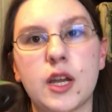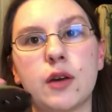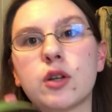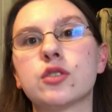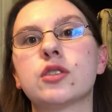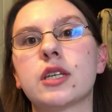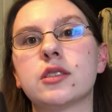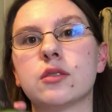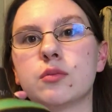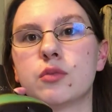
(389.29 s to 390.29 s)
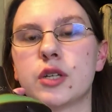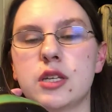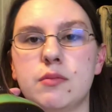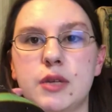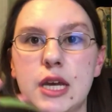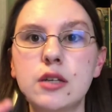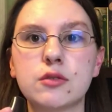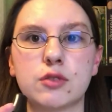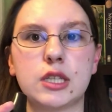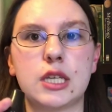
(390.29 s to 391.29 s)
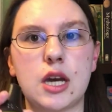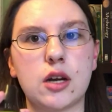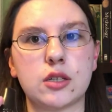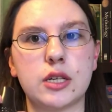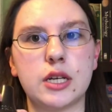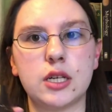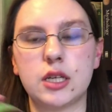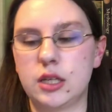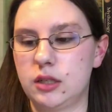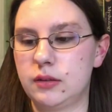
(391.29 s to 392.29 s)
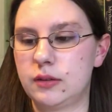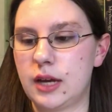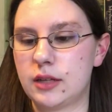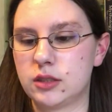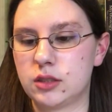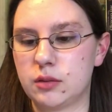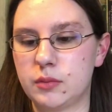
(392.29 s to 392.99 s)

I would also say it's a pretty beginner-friendly ocarina in that